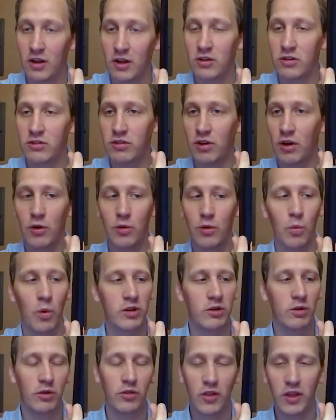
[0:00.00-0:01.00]
So when
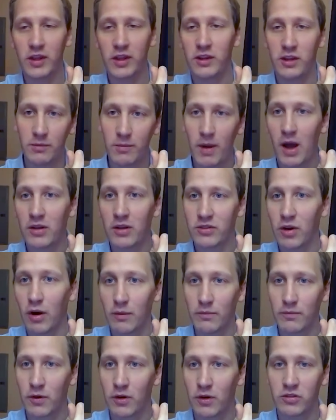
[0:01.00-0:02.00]
you're thinking about
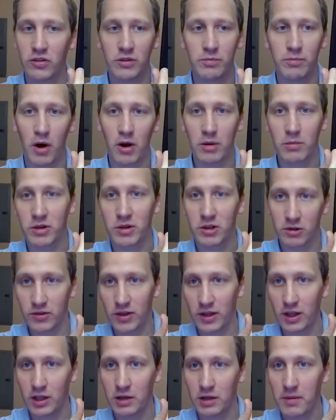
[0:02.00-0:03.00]
top versus bottom and you're
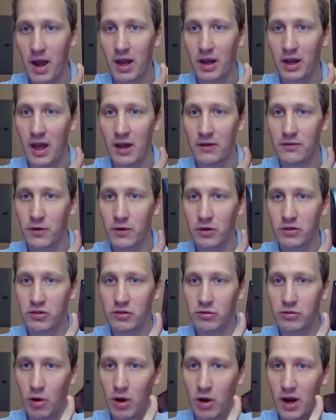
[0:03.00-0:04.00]
thinking about left
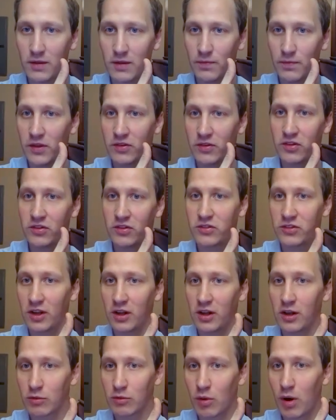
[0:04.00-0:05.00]
versus right, this is
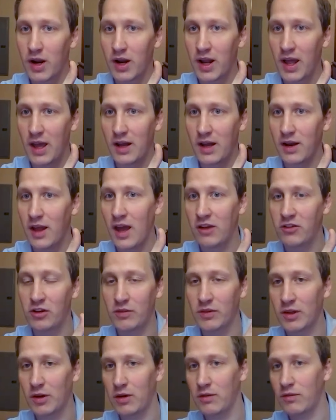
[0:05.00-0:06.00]
still a right hand edge,
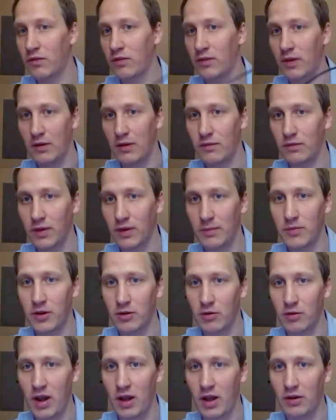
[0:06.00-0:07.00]
even though I've flipped it
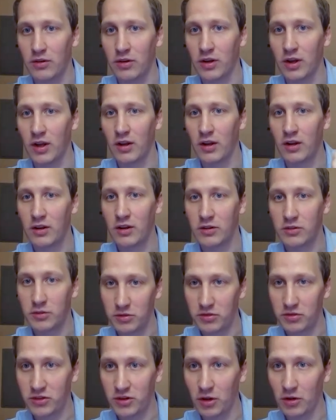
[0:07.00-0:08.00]
around. So
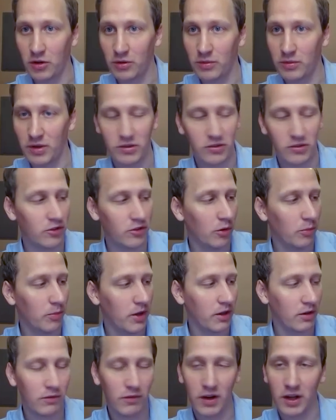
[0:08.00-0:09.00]
it's still
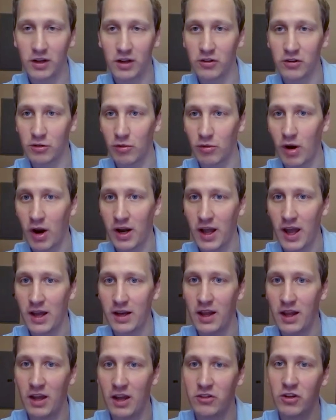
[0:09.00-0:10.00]
being configured as a right hand
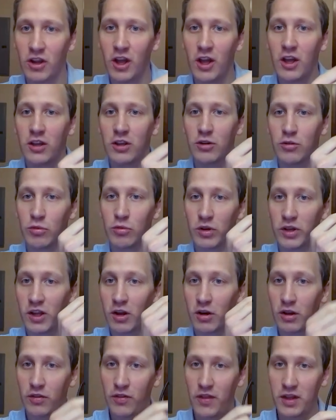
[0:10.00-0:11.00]
edge. You've really got
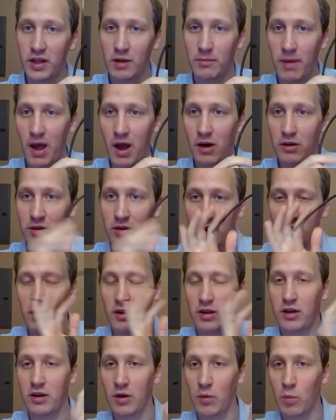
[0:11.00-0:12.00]
to think about
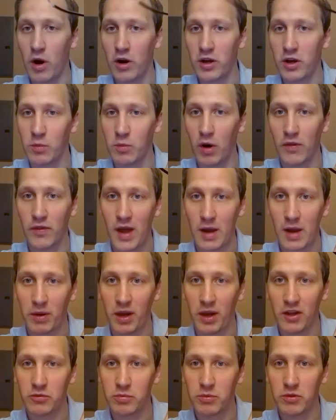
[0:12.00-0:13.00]
where you want that
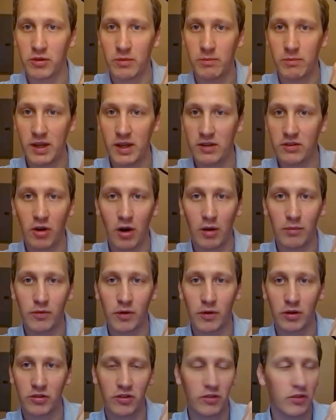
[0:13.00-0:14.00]
placement to be, top
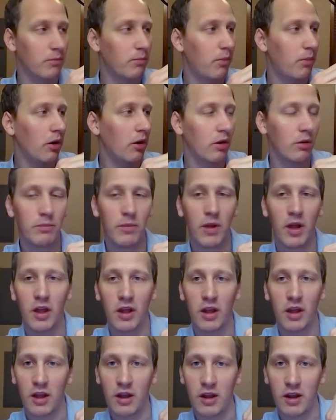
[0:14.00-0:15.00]
versus the bottom.
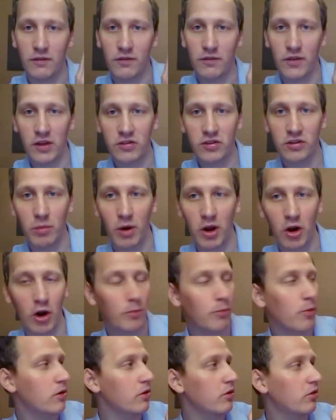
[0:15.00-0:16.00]
If this is my
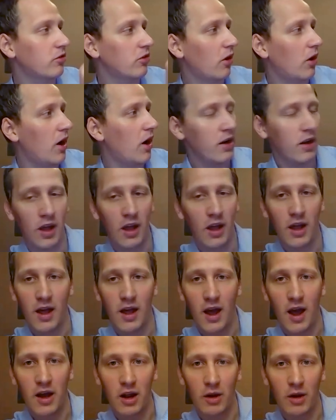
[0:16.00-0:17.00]
operator side
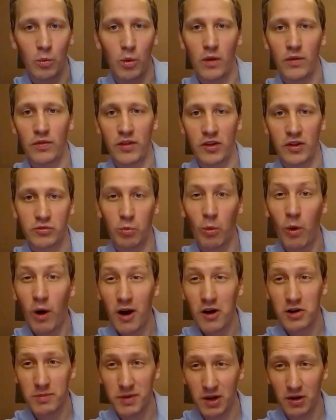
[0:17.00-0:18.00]
and I want this
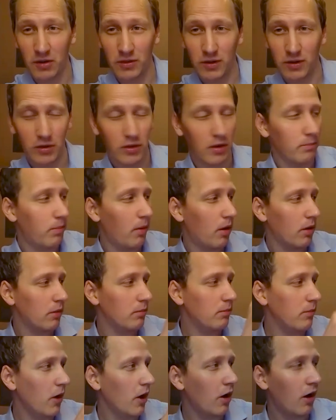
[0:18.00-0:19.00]
wire to be on the
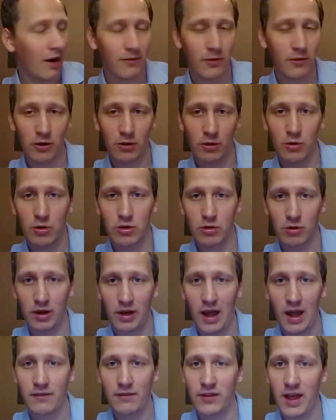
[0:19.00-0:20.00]
bottom, I've got to order a
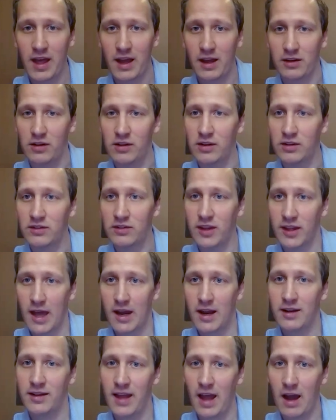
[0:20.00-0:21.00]
left hand to get
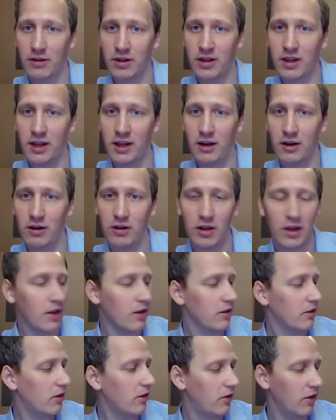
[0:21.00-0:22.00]
it down here
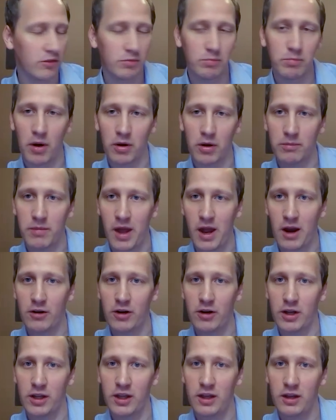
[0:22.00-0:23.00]
to this bottom
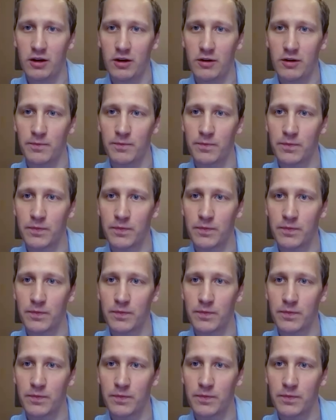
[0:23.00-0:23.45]
area here.